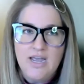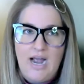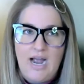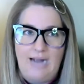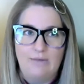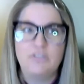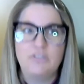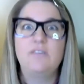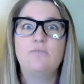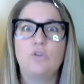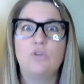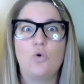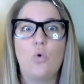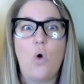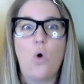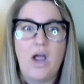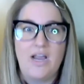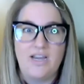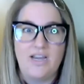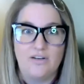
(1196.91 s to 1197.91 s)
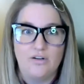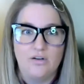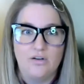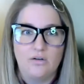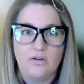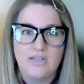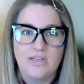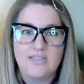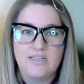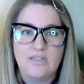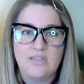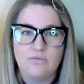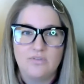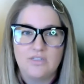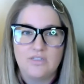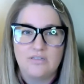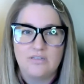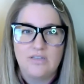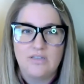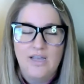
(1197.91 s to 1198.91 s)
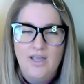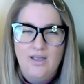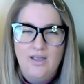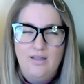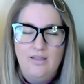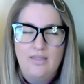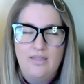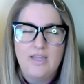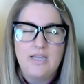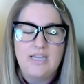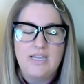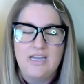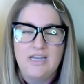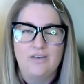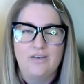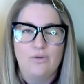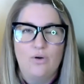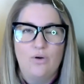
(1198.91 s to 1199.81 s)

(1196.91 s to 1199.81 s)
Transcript: I was even quieter because it was thinking,